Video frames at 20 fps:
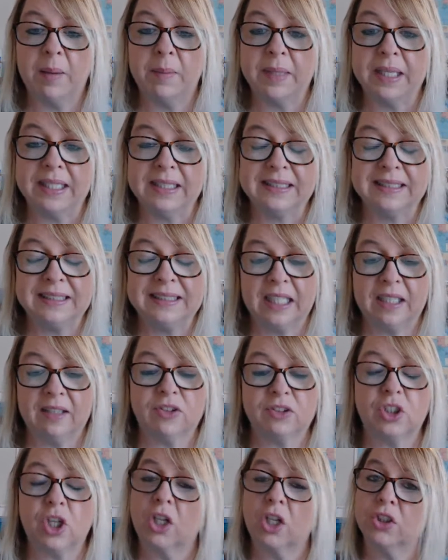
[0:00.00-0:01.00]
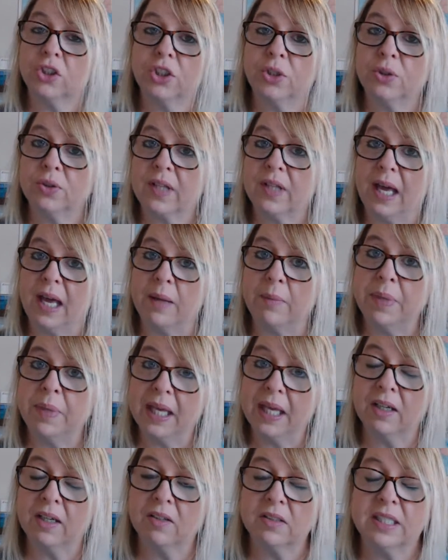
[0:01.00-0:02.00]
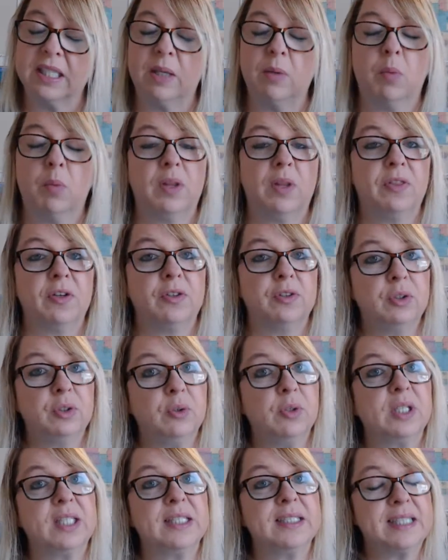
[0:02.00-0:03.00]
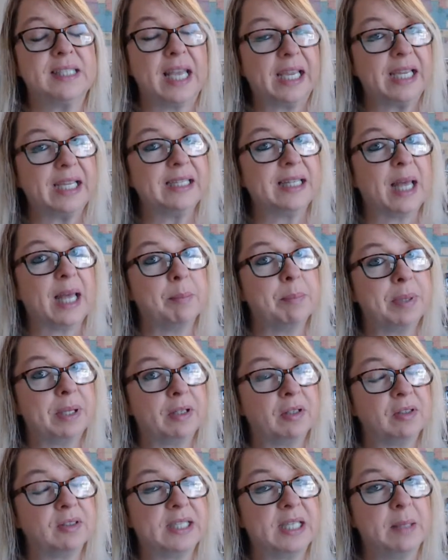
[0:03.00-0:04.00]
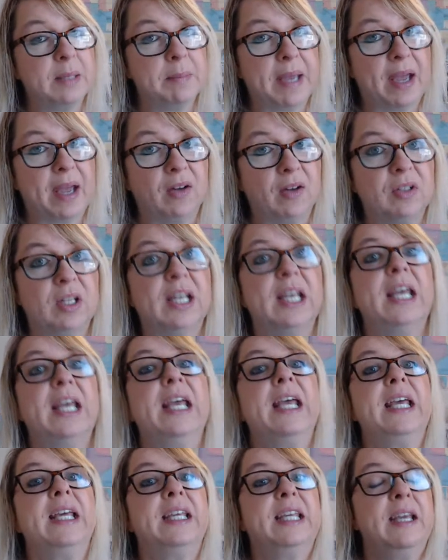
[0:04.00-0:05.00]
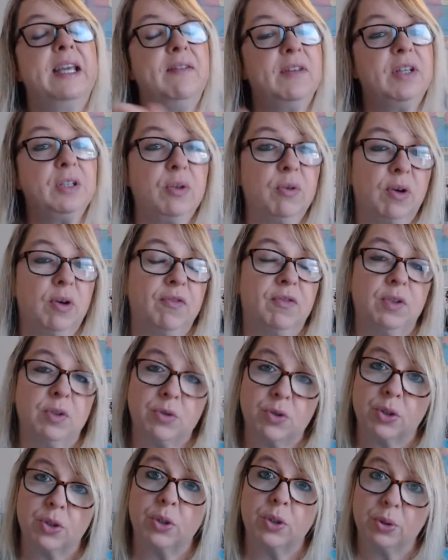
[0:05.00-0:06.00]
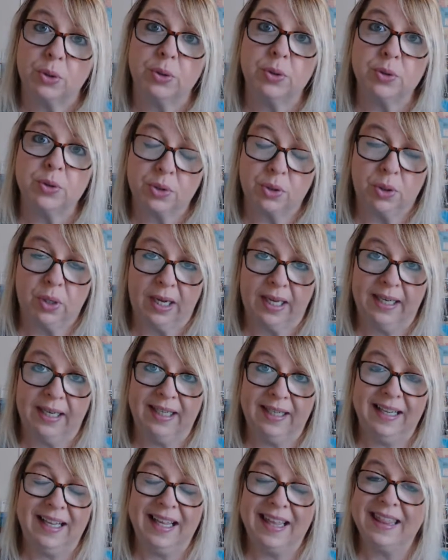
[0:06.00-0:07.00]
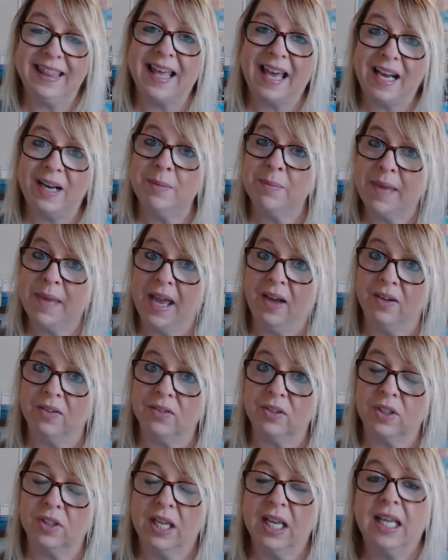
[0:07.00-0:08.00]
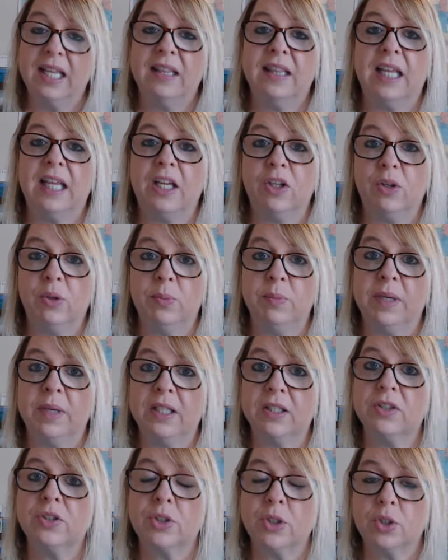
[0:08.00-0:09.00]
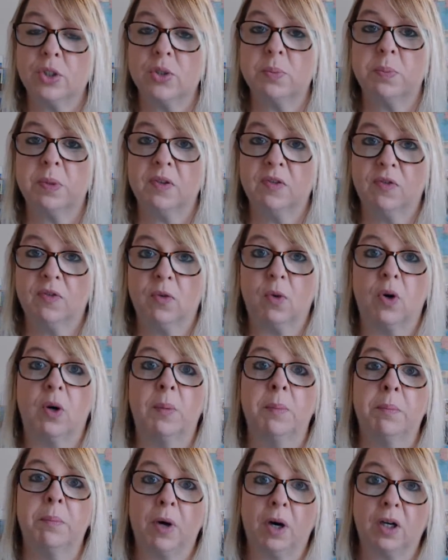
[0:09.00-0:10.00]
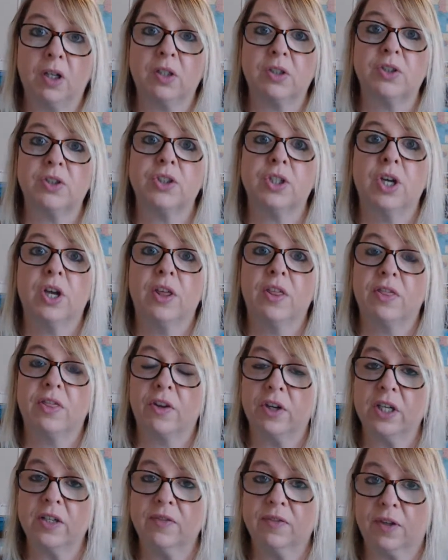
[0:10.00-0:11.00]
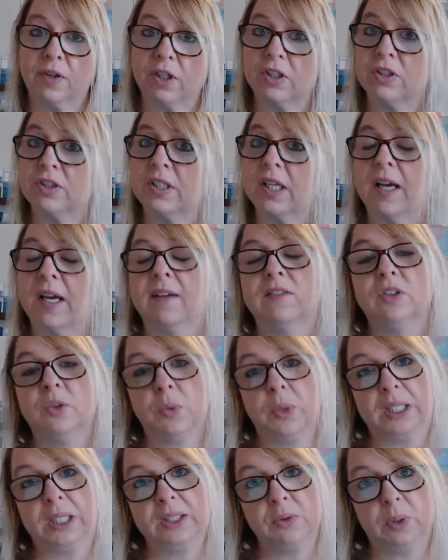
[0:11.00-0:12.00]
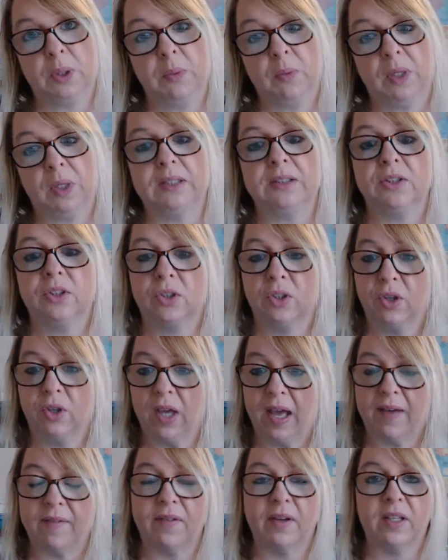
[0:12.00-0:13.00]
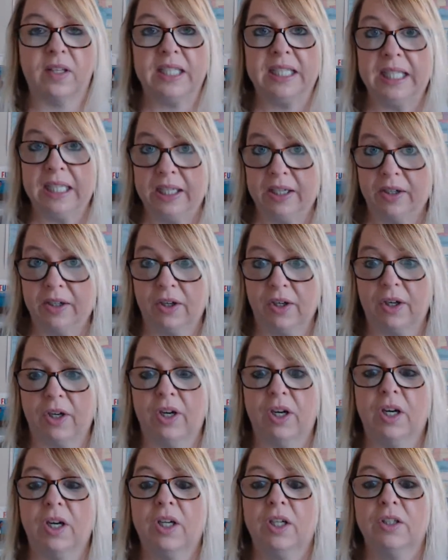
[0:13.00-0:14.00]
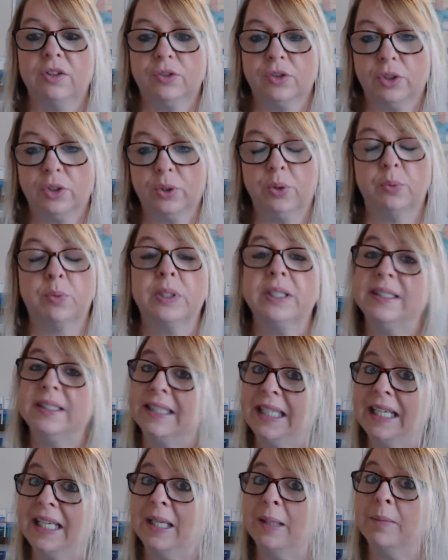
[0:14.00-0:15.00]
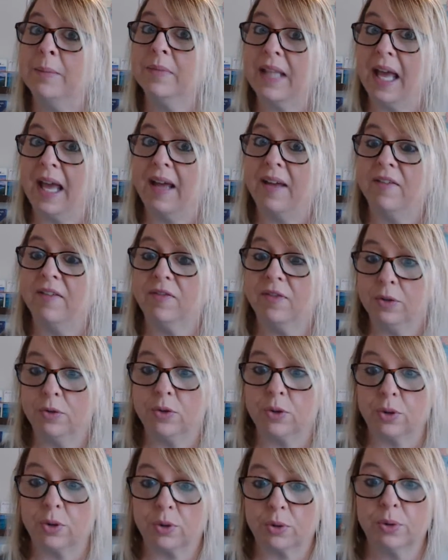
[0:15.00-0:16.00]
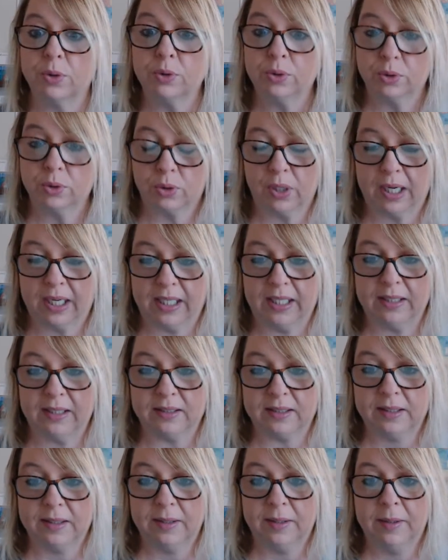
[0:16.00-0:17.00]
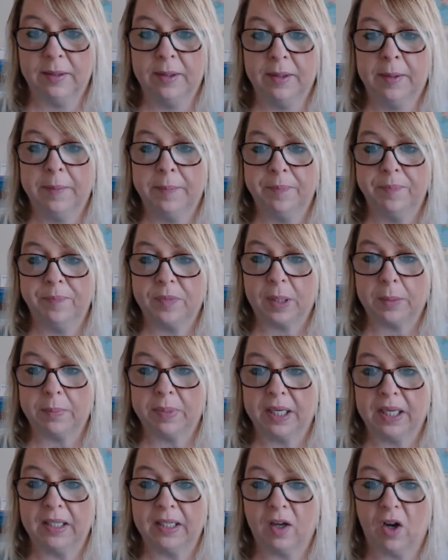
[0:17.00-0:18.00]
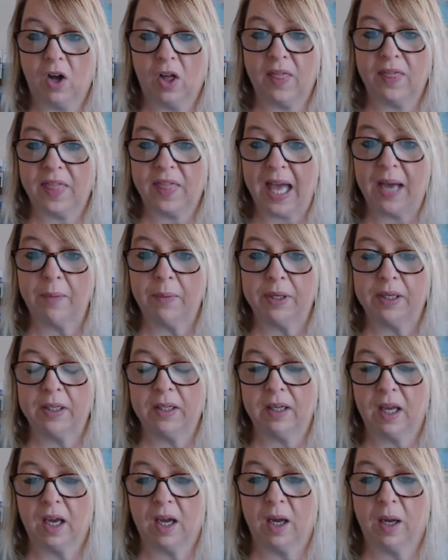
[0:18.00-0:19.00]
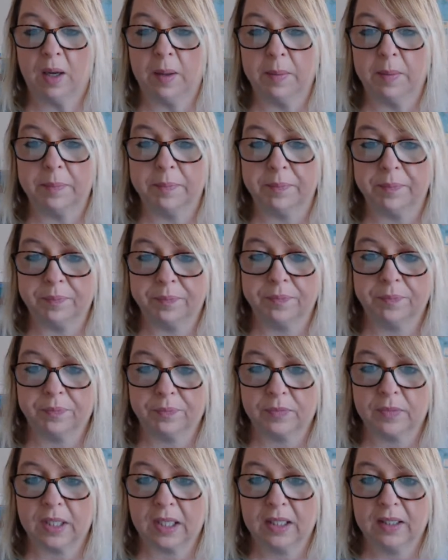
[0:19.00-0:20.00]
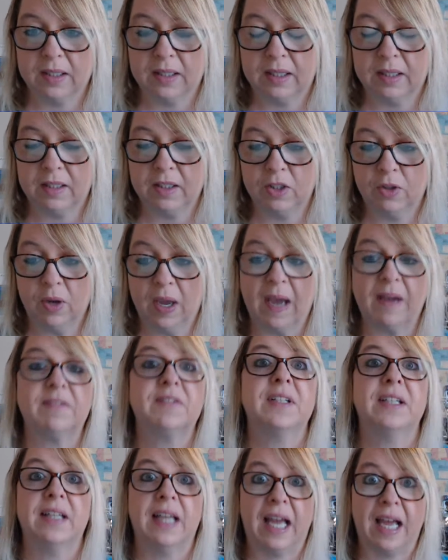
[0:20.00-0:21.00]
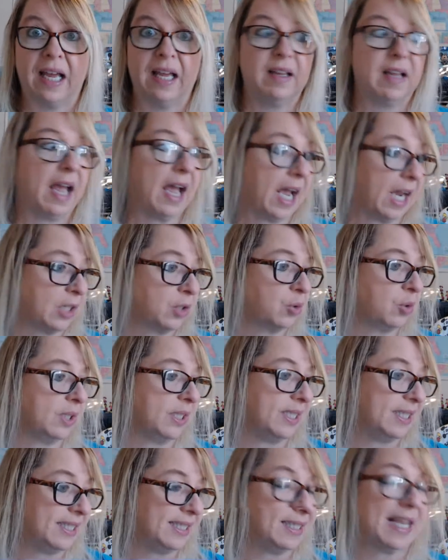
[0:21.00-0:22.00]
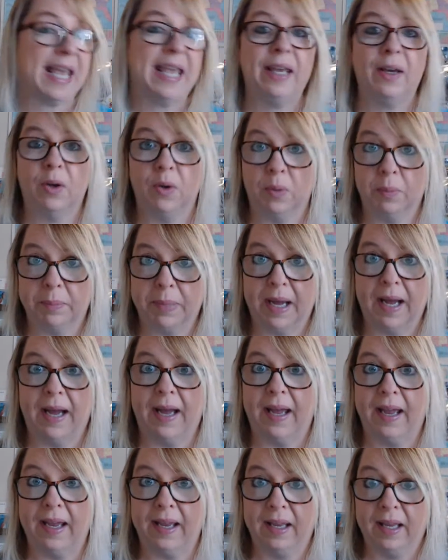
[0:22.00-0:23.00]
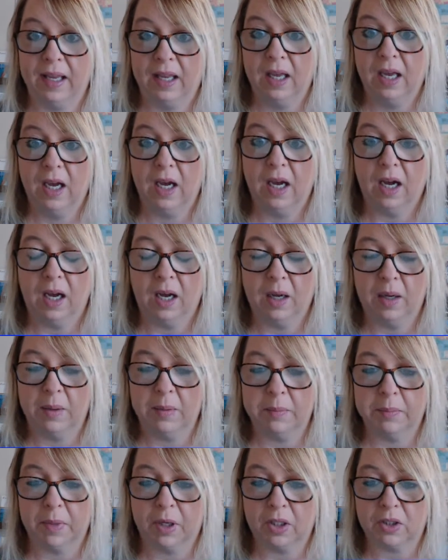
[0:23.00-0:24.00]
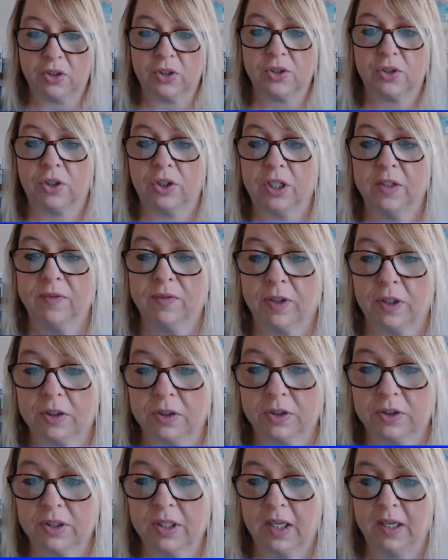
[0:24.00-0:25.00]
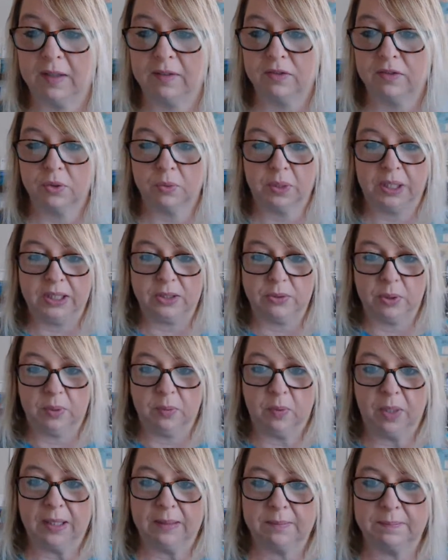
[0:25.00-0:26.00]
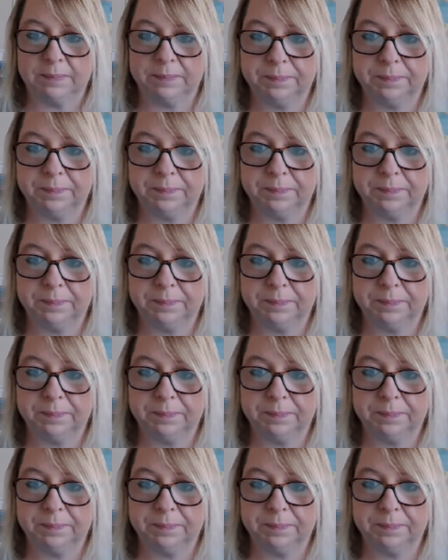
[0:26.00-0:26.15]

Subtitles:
instead of charging you that penalty, what they're doing is taking that penalty amount, giving you a future cruise credit in that amount that you must use before March 31st of 2021. So you have a year to redeem that future cruise credit. But on that one, you have to actually sail by March 31st of 2021.